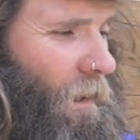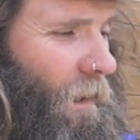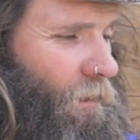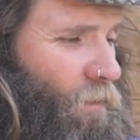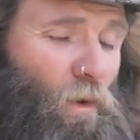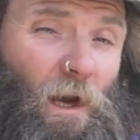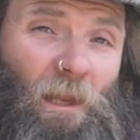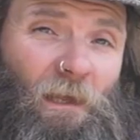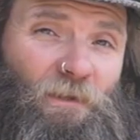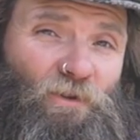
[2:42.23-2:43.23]
I'd quite
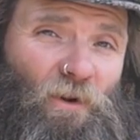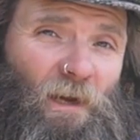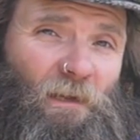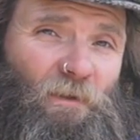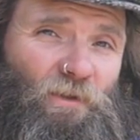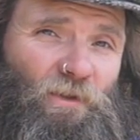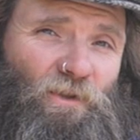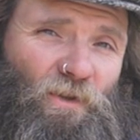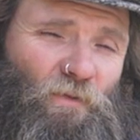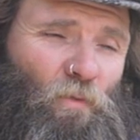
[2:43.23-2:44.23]
like to try
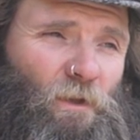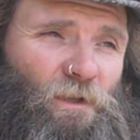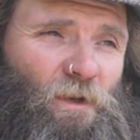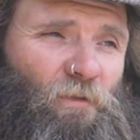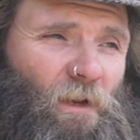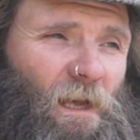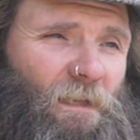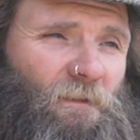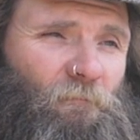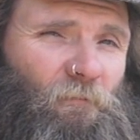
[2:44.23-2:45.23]
just one tooth
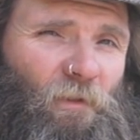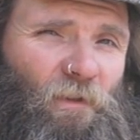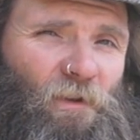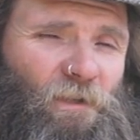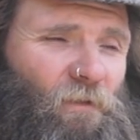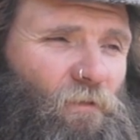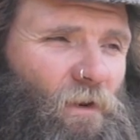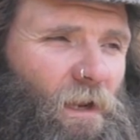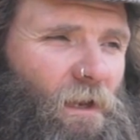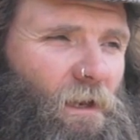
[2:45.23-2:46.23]
less,
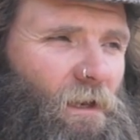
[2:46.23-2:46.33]
33,